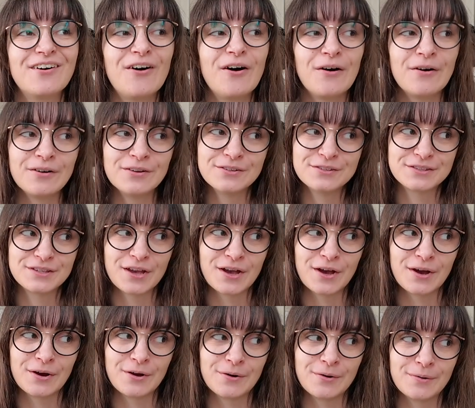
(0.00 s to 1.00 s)

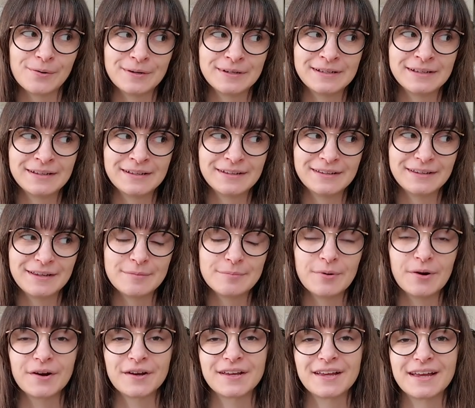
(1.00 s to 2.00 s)
also
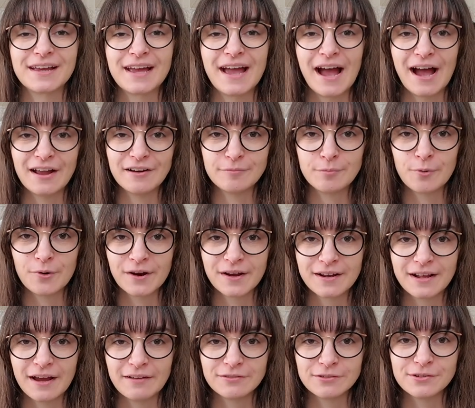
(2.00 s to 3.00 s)
embarking out of Port
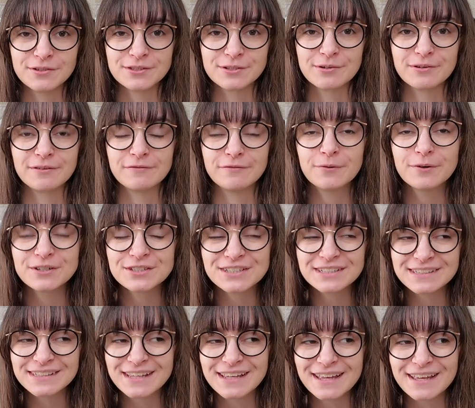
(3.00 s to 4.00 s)
Canaveral. So,
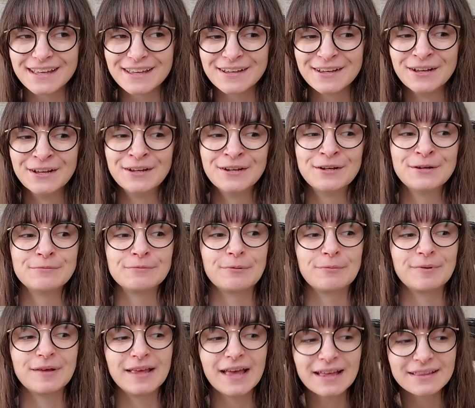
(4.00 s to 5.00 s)
unfortunately, when
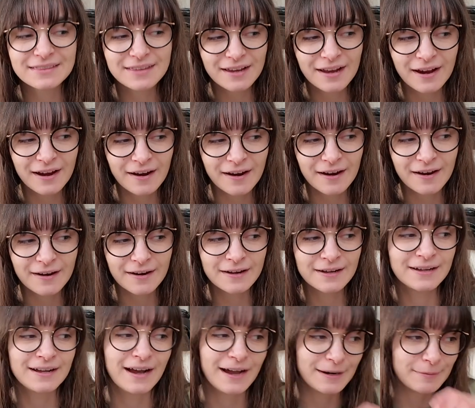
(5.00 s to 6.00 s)
we get there
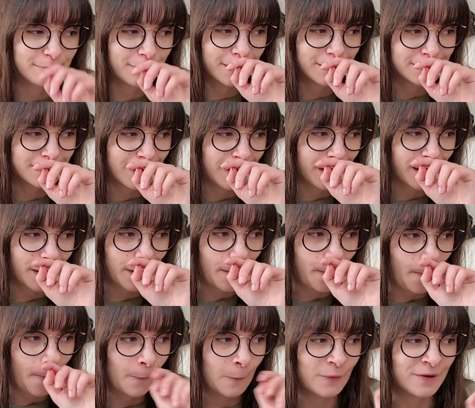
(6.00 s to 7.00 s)
on Monday,
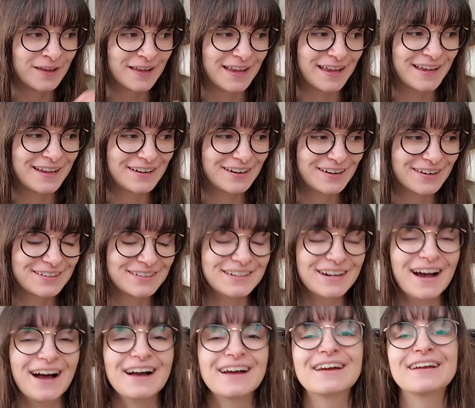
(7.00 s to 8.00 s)
we are
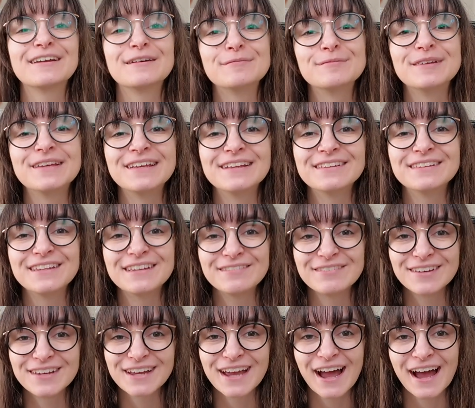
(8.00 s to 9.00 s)
not going to be
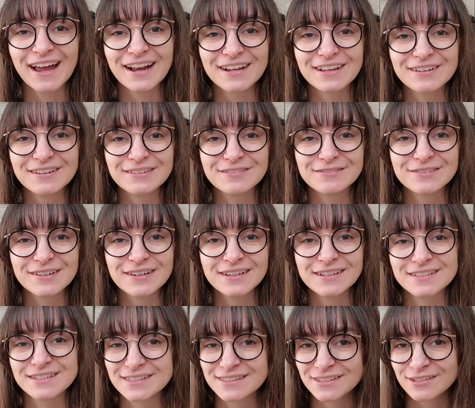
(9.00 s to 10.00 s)
leaving out of
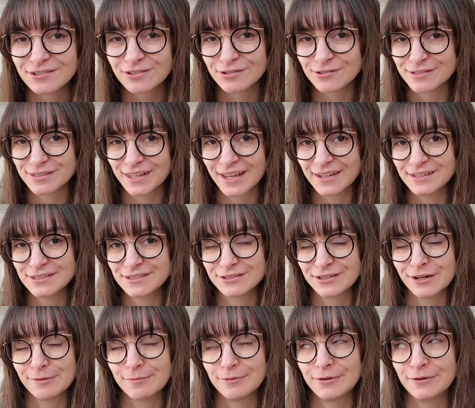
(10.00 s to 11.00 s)
Disney Cruise Line's
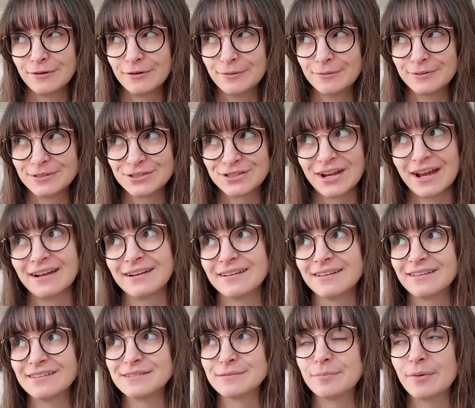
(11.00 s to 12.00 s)
terminal, which kind
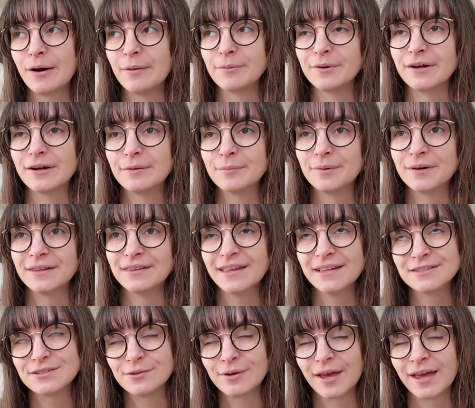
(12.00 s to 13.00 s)
of is a bummer, but
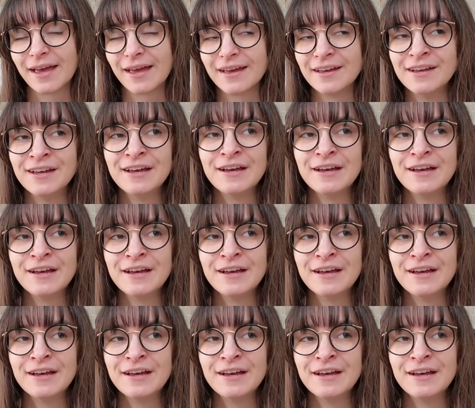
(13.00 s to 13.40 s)
that's okay.